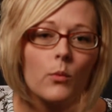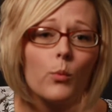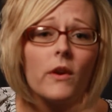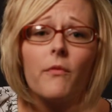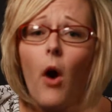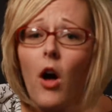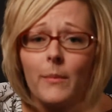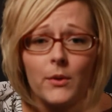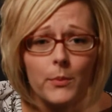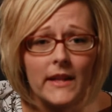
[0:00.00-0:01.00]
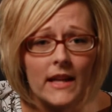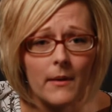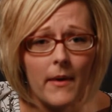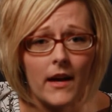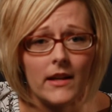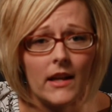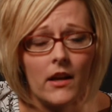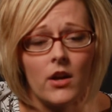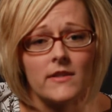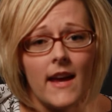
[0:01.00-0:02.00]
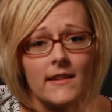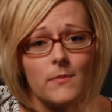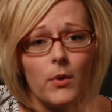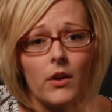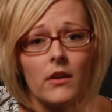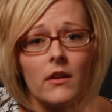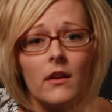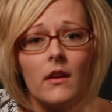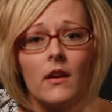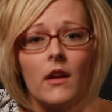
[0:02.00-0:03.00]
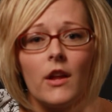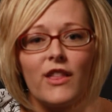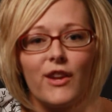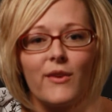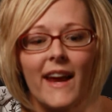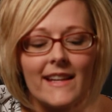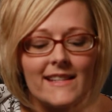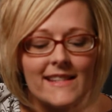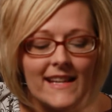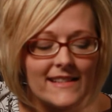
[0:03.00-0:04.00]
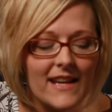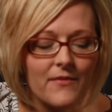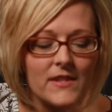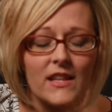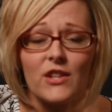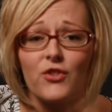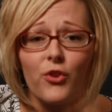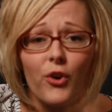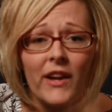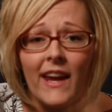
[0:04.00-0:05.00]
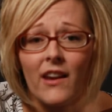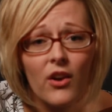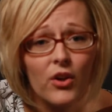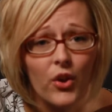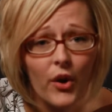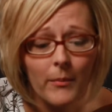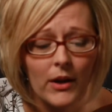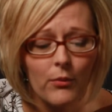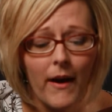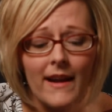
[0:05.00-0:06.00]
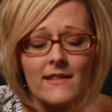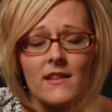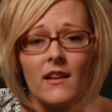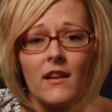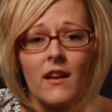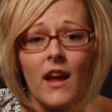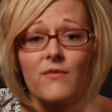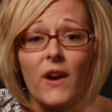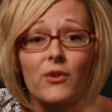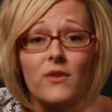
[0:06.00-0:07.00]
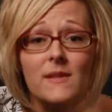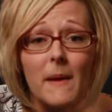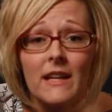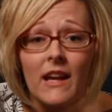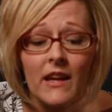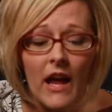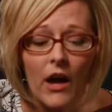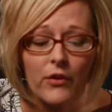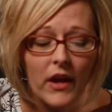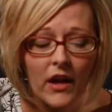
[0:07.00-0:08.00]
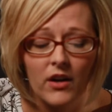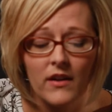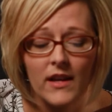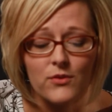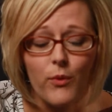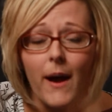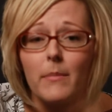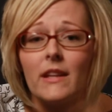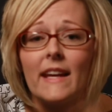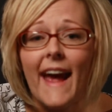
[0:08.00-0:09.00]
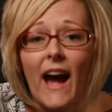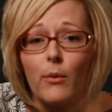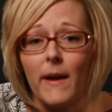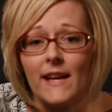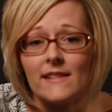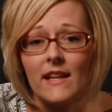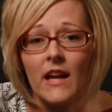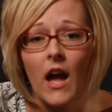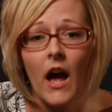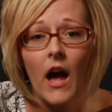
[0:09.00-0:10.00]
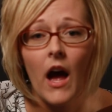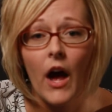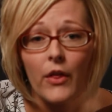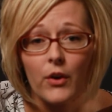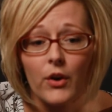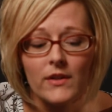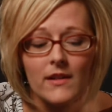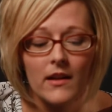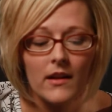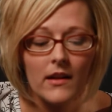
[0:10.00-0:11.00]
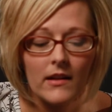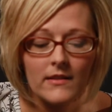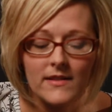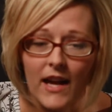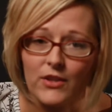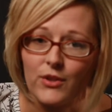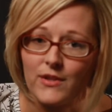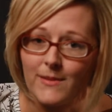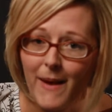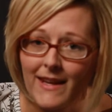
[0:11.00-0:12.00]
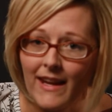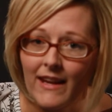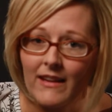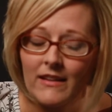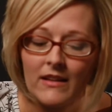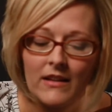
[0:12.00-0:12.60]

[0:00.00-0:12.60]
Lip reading: We've all been reading about it in our textbook. The United States deficit is growing at an alarming rate, and federal spending on healthcare is rapidly outpacing other sector spending.